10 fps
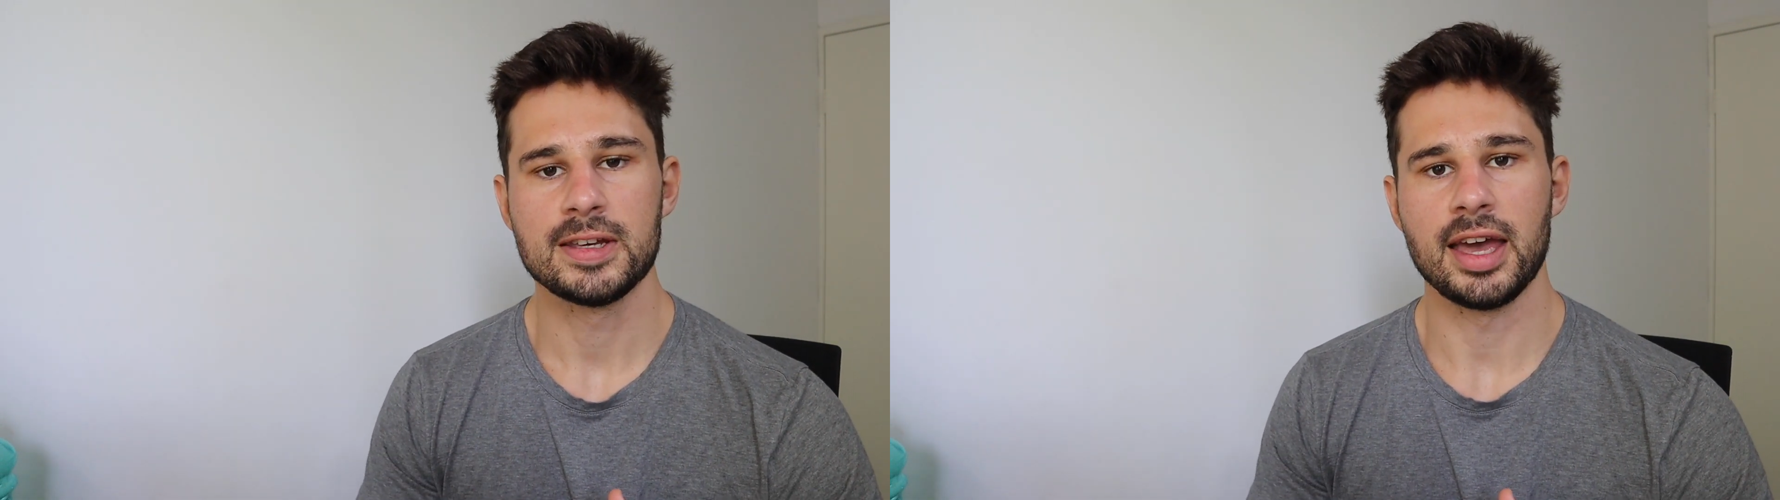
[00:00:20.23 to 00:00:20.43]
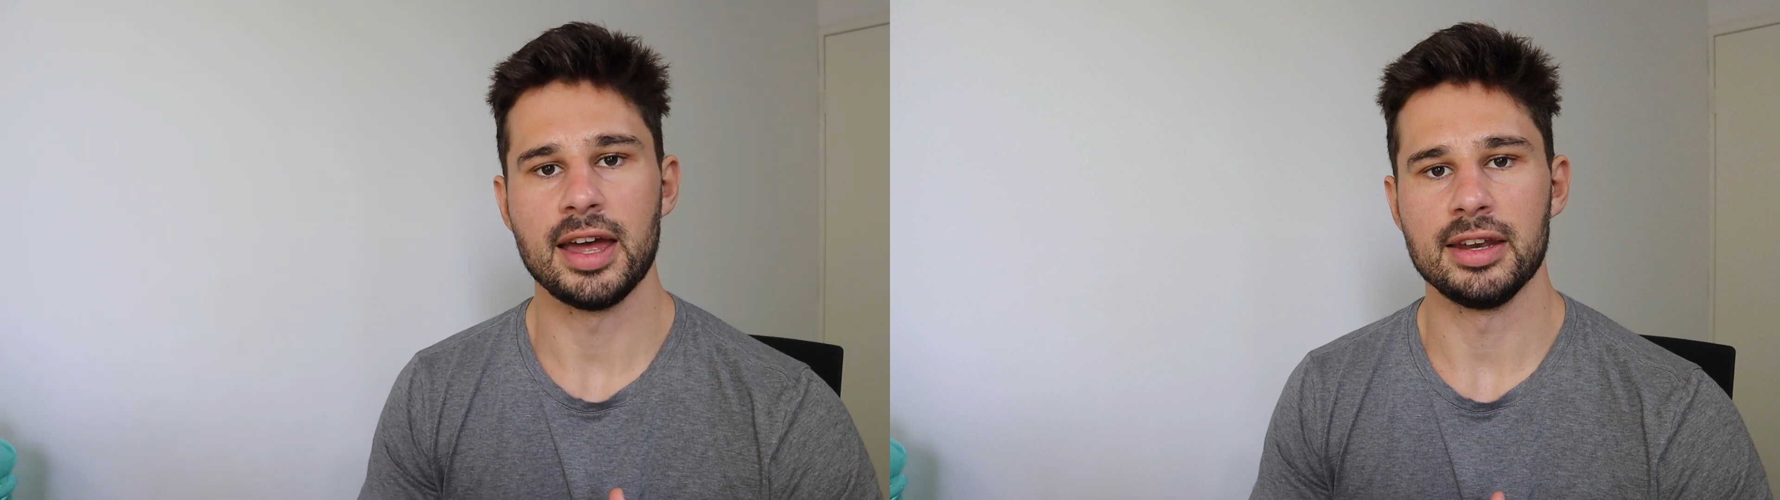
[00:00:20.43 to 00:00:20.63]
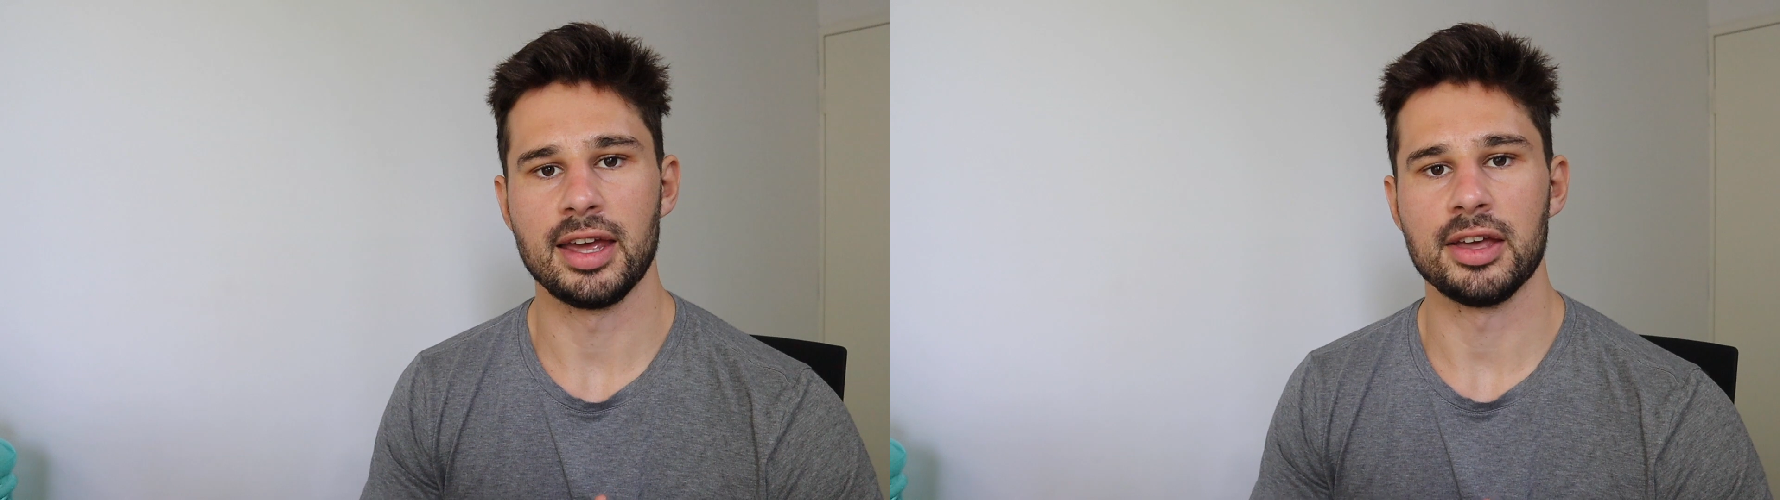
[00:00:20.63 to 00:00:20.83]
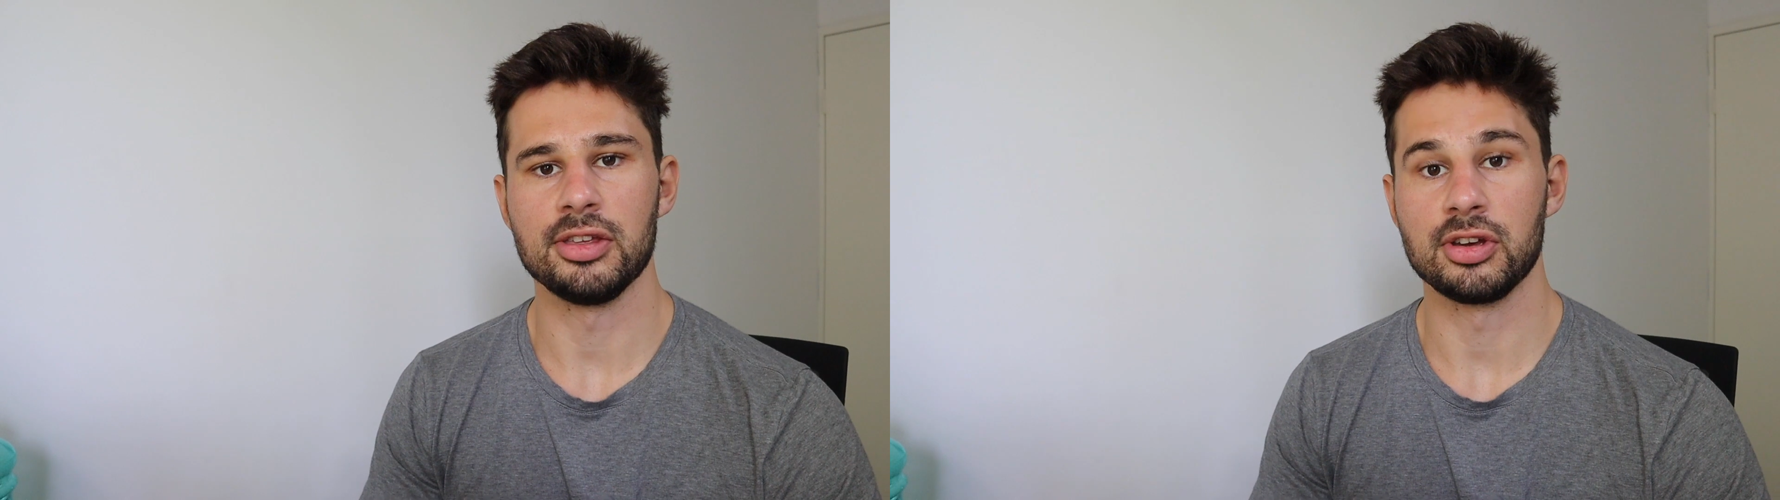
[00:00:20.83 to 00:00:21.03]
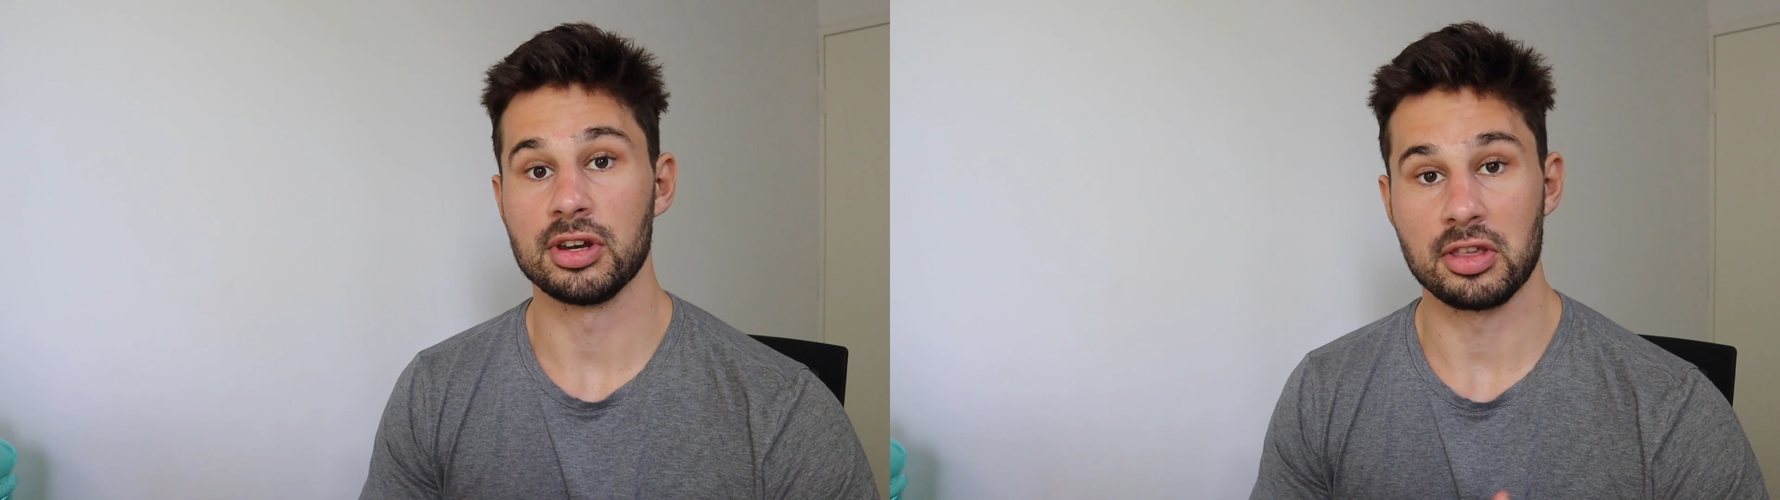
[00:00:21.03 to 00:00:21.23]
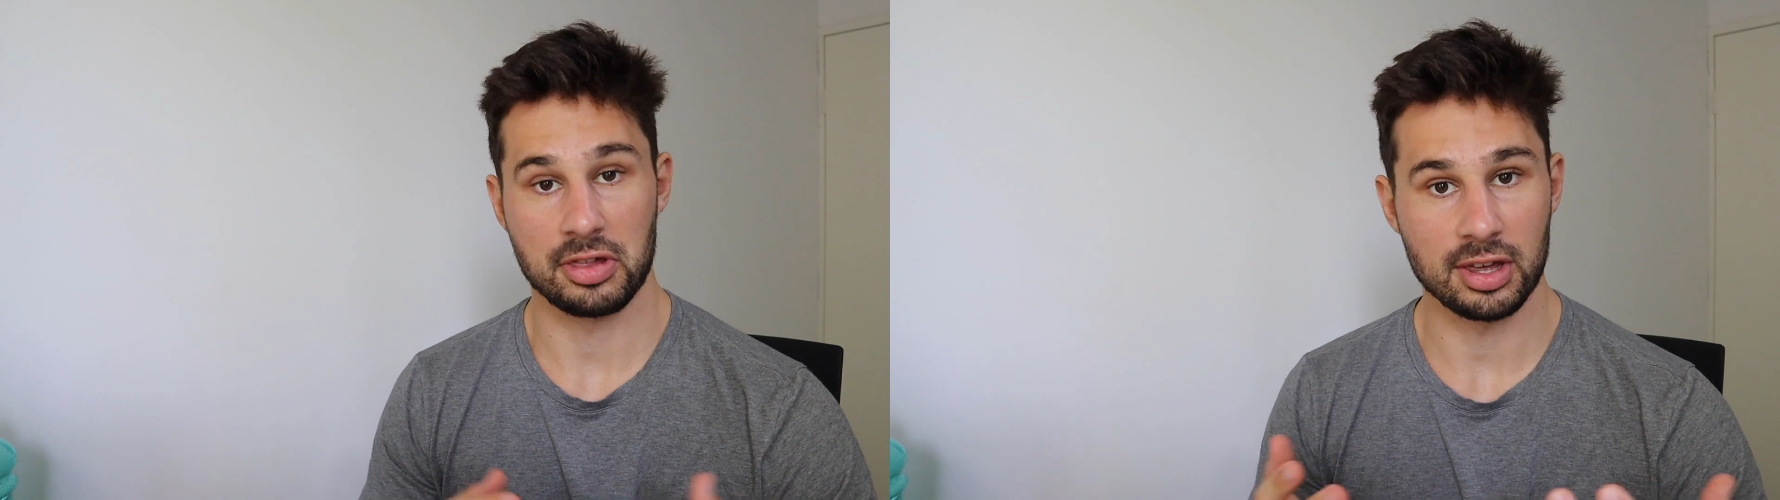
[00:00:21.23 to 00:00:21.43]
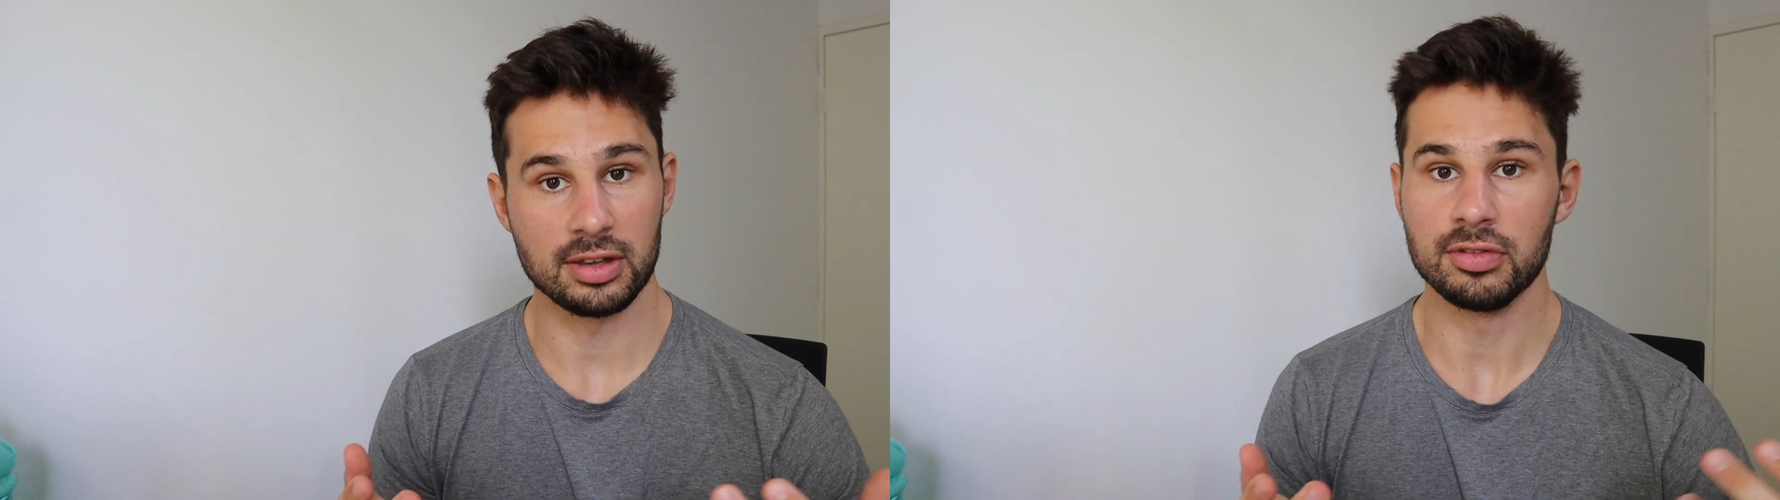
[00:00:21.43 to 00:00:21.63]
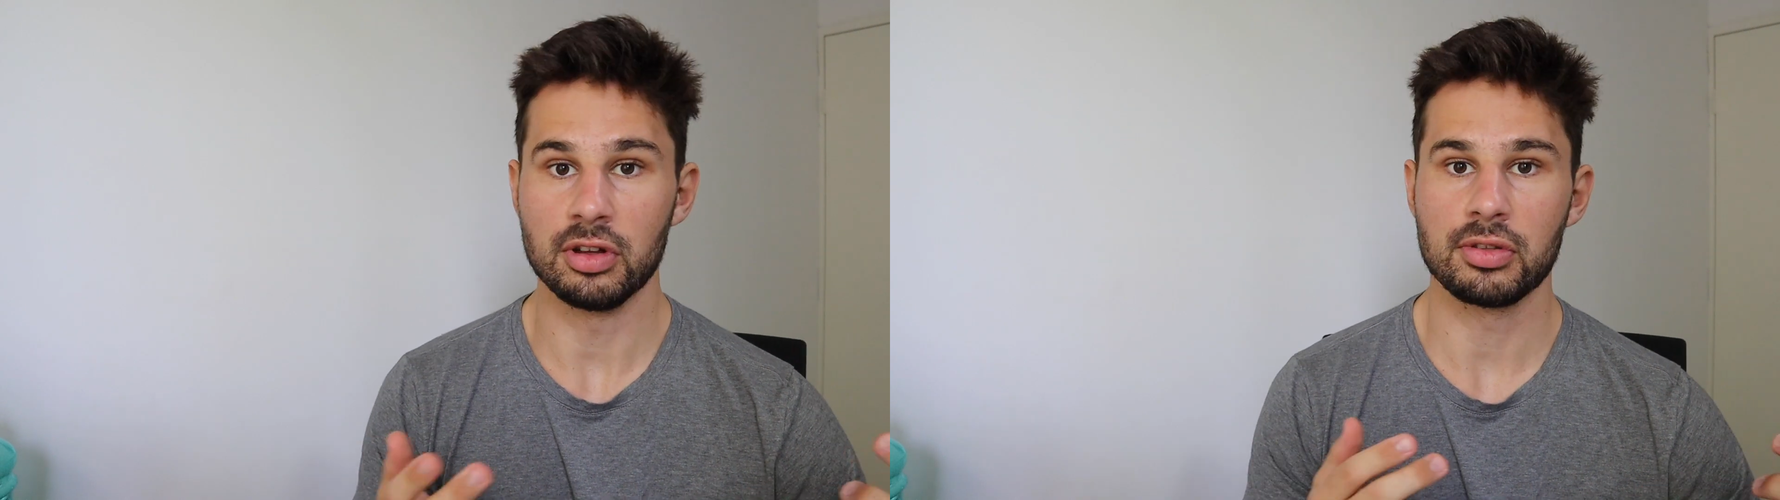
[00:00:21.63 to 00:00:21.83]
and how you can
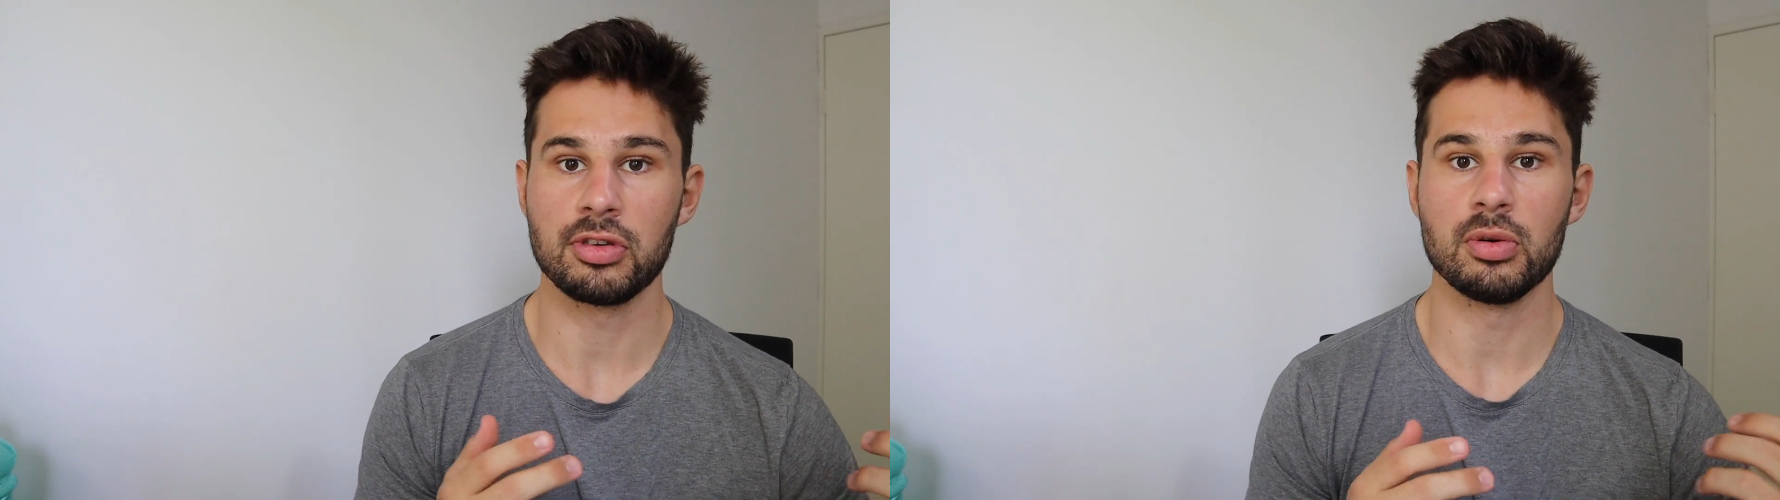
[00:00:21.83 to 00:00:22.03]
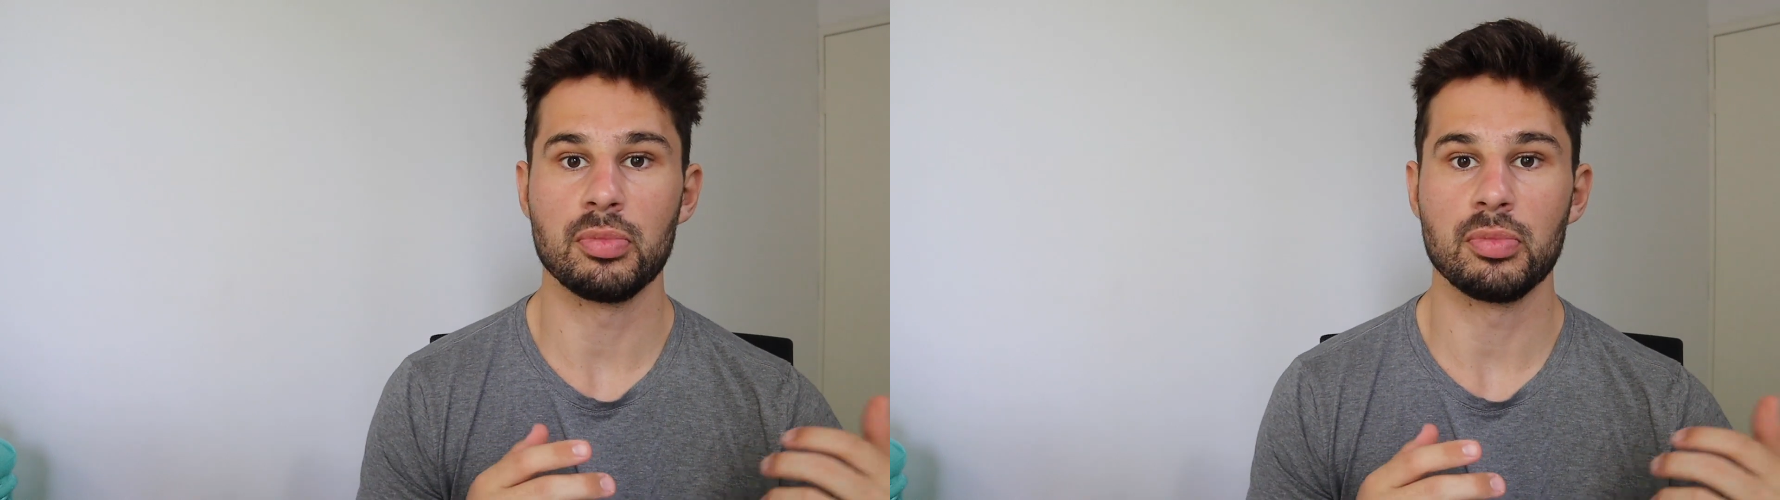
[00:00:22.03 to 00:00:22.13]
achieve long-term